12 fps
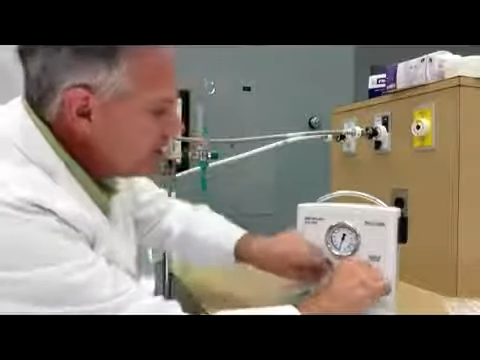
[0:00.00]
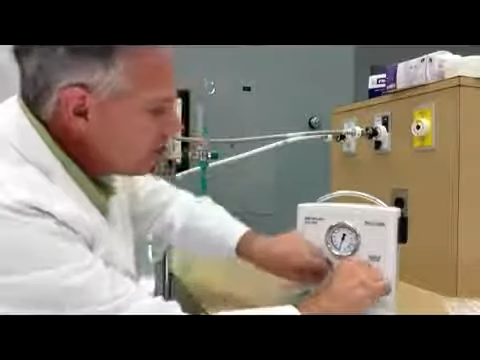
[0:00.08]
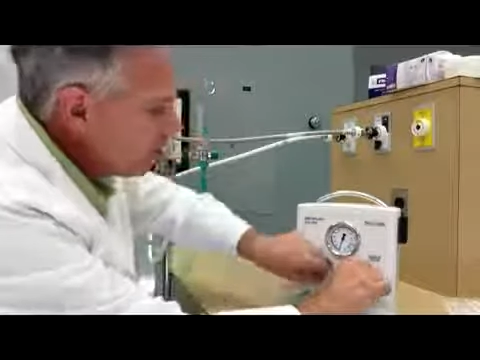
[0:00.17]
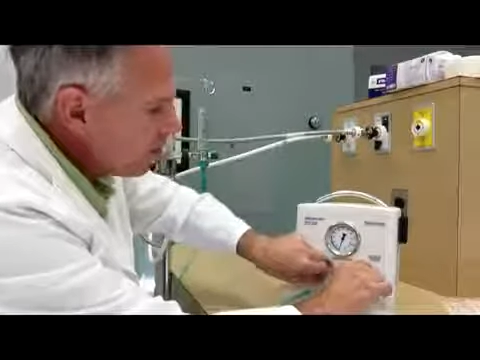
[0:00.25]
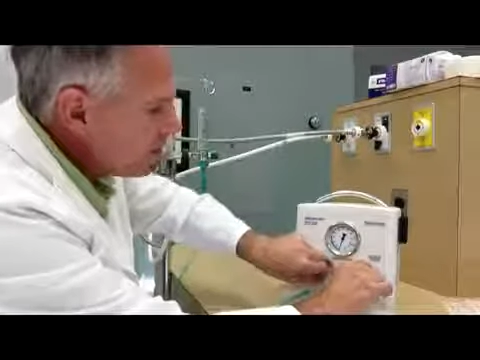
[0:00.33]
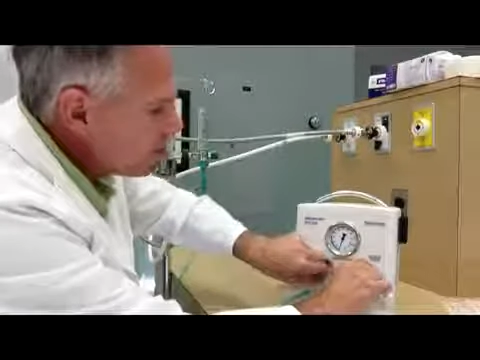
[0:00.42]

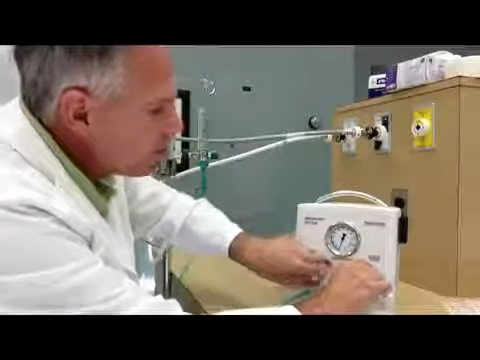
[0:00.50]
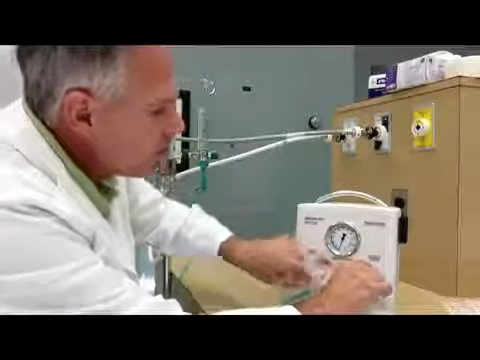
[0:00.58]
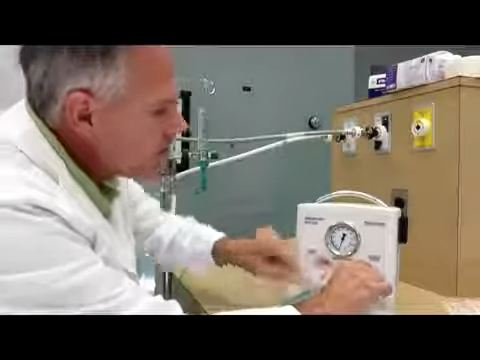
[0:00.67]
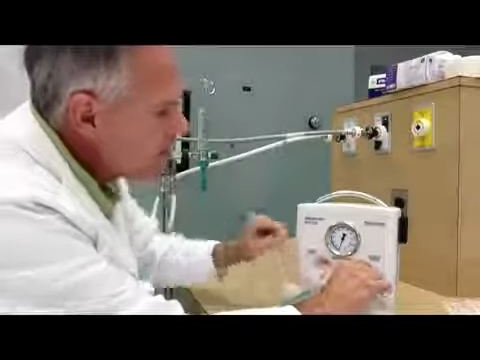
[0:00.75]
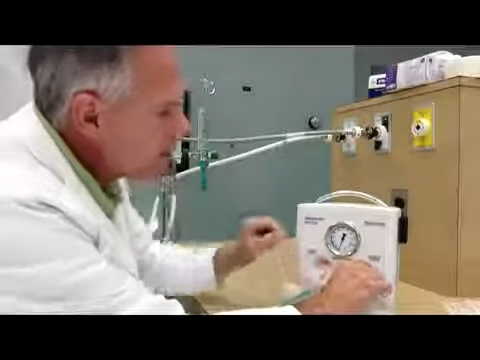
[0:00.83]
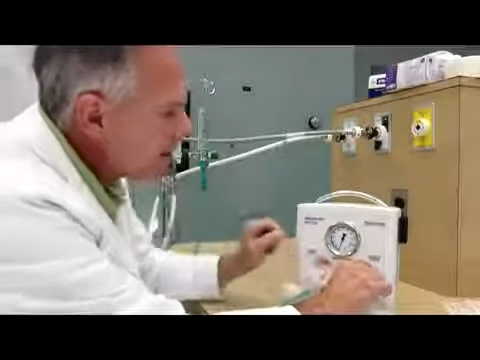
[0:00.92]
So I'm going to
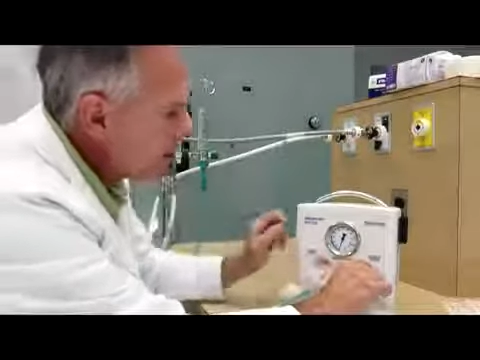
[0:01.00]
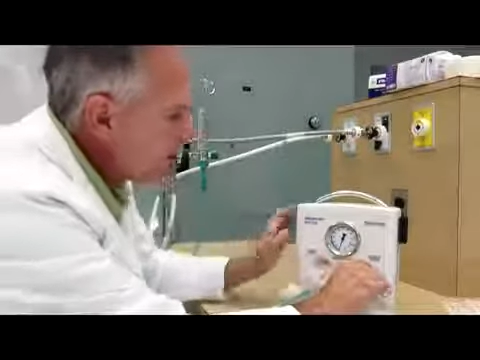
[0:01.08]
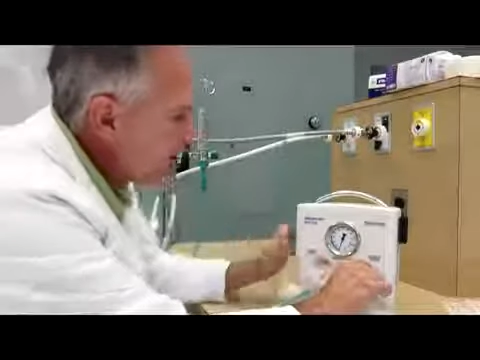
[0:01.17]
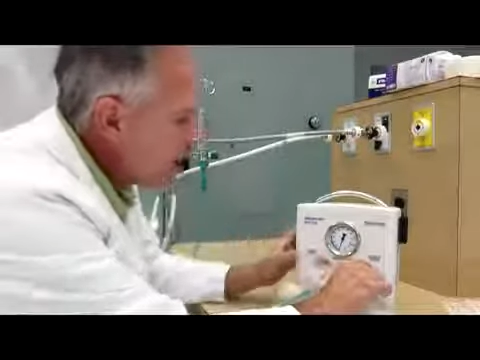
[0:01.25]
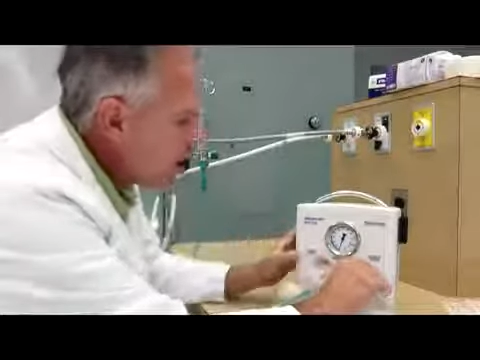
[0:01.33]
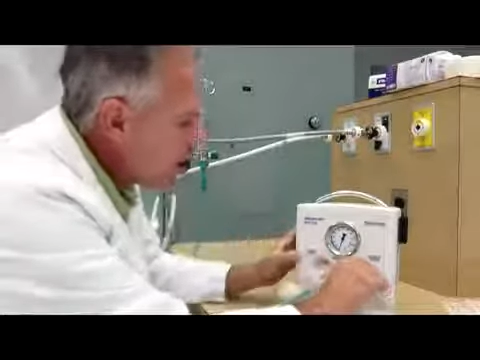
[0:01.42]
turn them
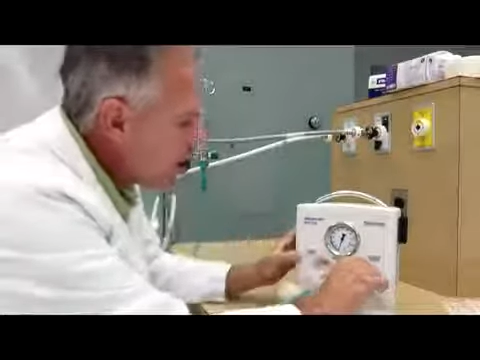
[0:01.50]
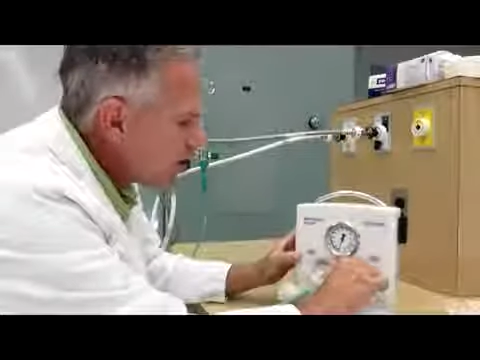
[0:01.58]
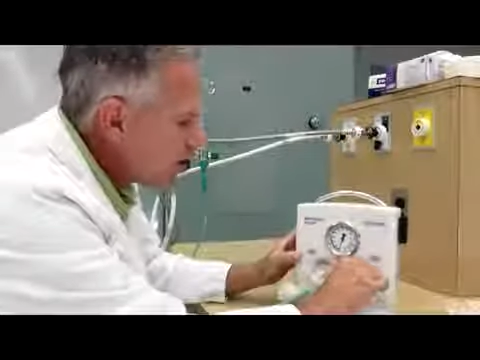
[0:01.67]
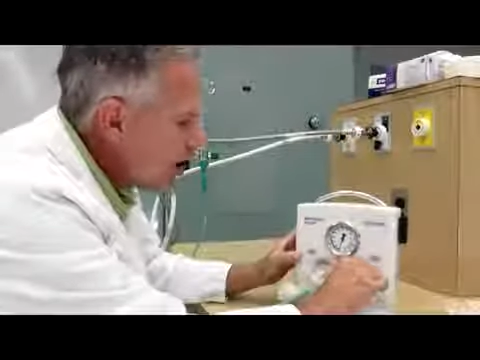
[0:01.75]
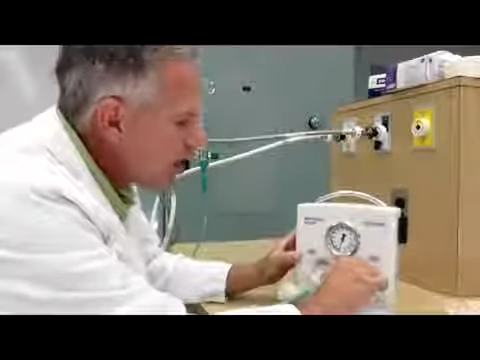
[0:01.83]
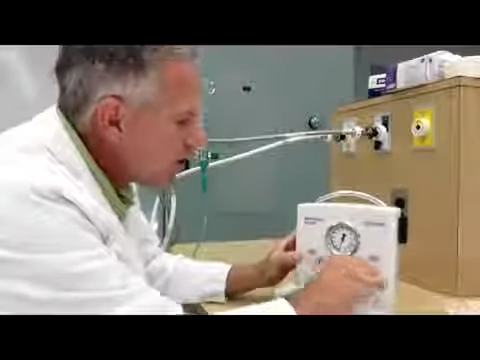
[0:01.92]

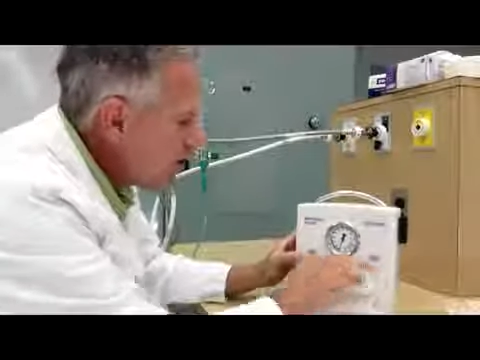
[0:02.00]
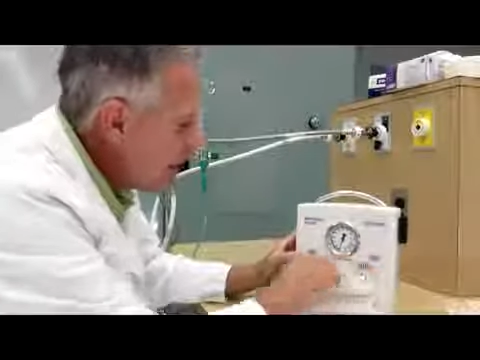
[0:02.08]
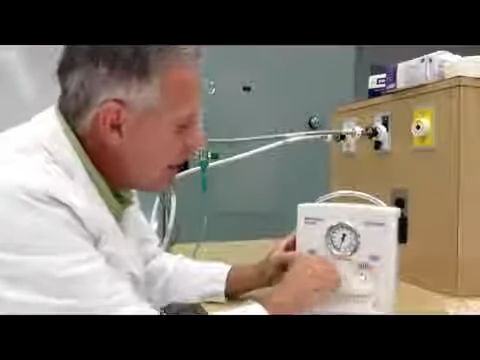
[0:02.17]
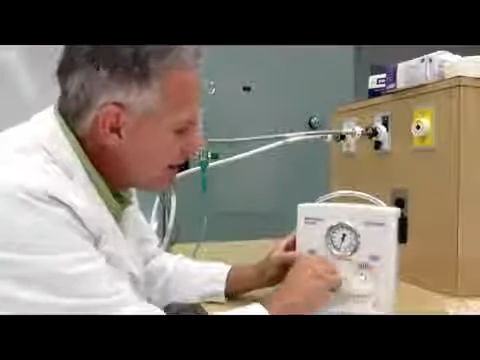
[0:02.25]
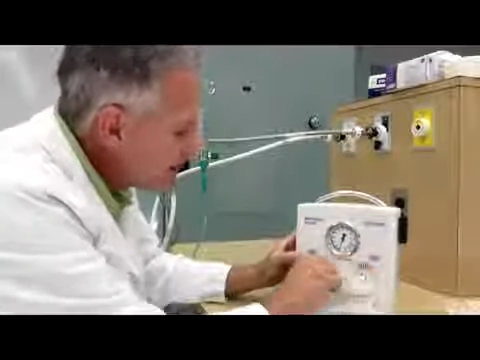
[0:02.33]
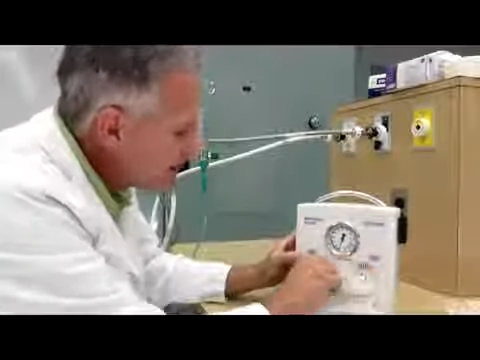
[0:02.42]

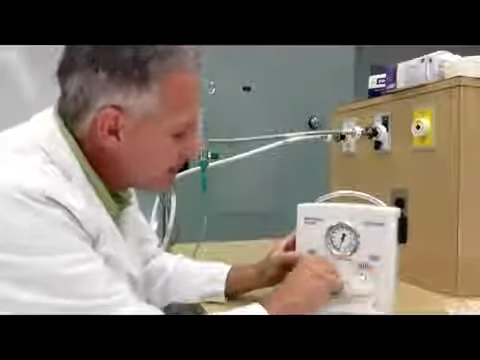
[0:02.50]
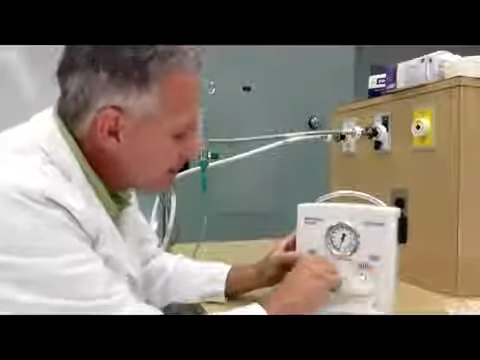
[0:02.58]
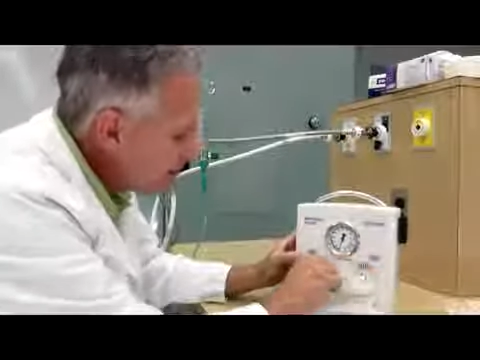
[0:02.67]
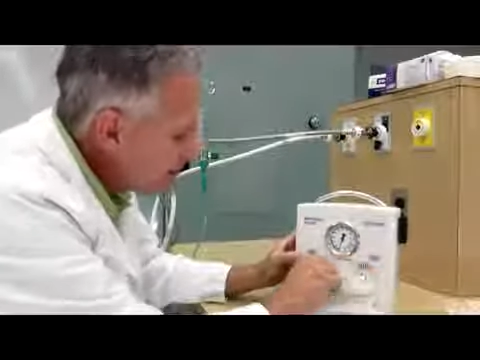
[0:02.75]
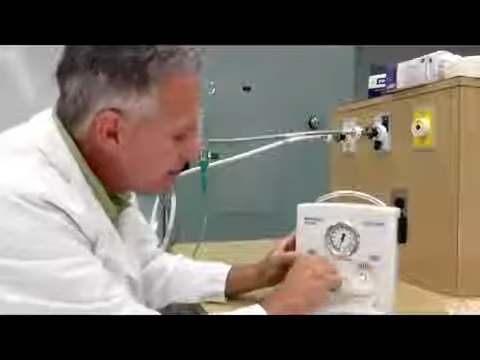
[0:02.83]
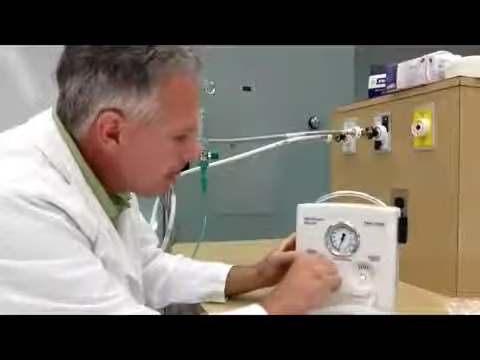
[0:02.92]
clockwise
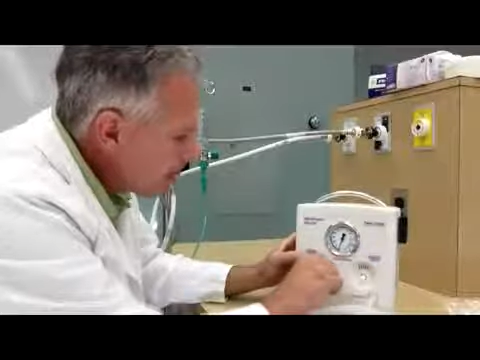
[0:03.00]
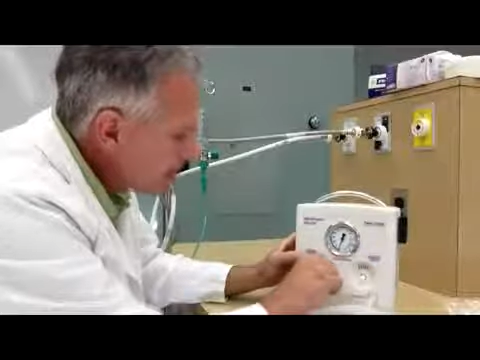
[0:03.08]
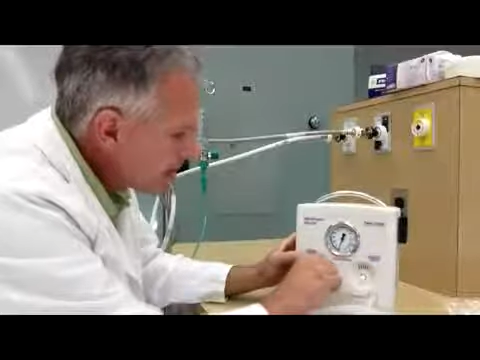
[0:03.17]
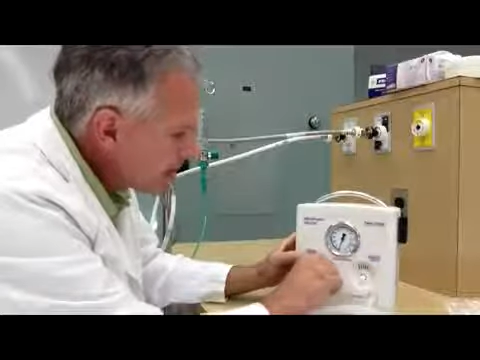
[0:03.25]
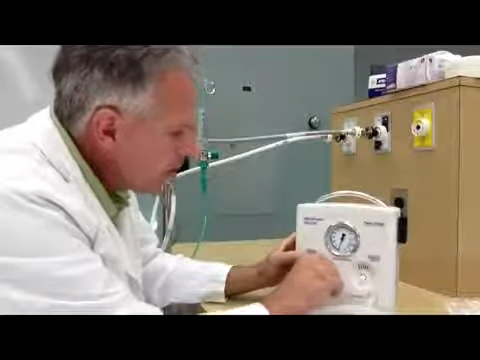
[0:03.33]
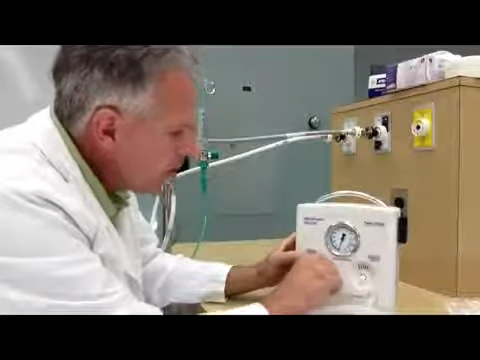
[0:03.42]

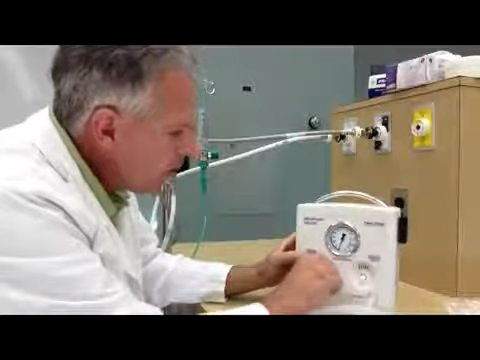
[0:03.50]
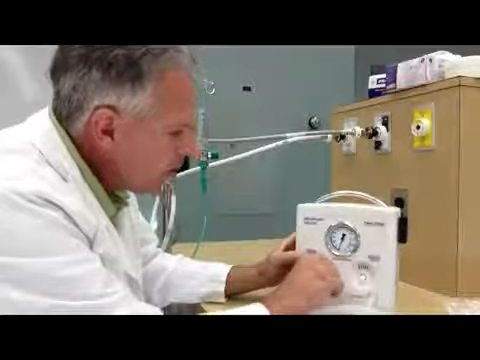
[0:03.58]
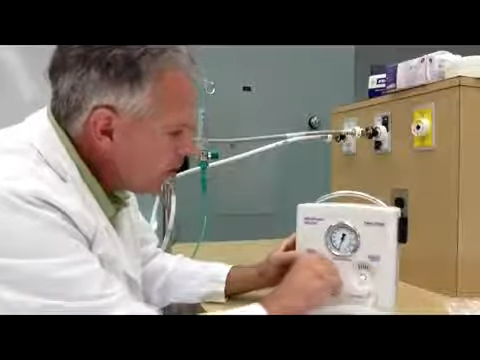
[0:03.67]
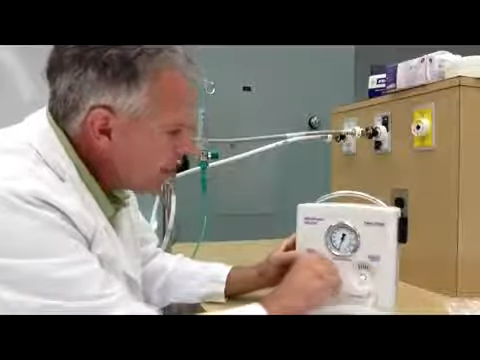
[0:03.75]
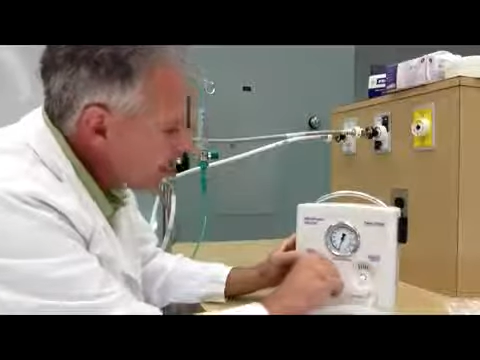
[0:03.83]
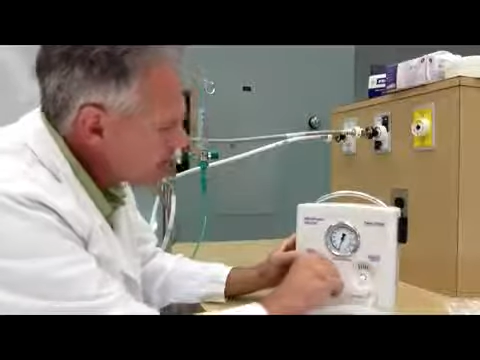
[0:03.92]
all the
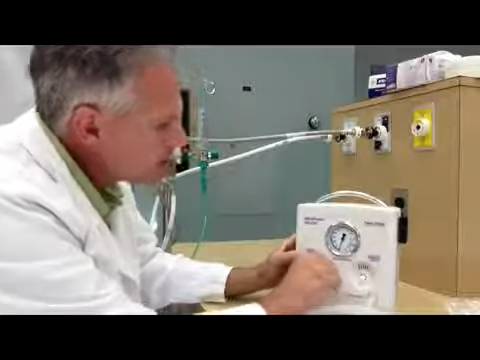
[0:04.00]
way in.